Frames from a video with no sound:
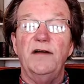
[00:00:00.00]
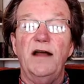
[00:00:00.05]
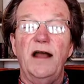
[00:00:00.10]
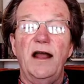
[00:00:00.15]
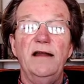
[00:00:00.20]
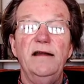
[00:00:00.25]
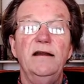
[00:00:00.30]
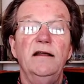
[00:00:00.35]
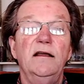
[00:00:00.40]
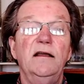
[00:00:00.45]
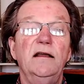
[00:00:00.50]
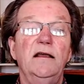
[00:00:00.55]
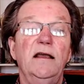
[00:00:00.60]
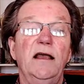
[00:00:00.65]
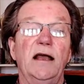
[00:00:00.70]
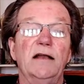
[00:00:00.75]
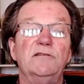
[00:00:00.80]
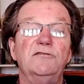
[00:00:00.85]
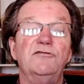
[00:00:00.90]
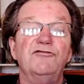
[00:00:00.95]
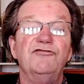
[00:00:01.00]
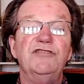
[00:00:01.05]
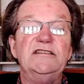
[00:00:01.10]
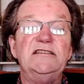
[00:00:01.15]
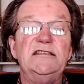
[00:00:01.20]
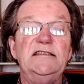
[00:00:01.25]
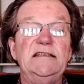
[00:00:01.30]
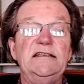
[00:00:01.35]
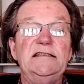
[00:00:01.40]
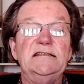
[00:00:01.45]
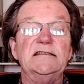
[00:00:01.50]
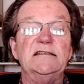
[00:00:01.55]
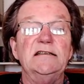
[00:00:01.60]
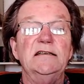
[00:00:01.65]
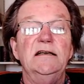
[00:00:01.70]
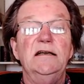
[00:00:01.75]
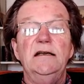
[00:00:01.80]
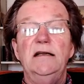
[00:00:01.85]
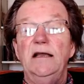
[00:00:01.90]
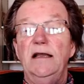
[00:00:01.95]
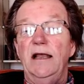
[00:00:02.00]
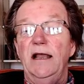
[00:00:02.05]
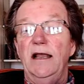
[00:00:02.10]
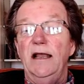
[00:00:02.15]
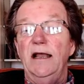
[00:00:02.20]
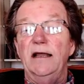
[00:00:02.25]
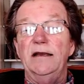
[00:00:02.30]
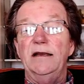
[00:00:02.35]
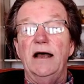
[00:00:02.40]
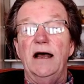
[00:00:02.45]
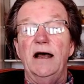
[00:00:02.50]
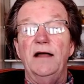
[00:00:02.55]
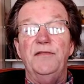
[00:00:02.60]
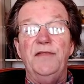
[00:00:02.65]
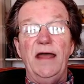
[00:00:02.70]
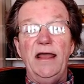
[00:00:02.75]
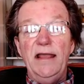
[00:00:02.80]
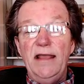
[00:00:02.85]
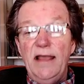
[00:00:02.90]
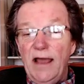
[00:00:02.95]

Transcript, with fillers: art at Christie's. And they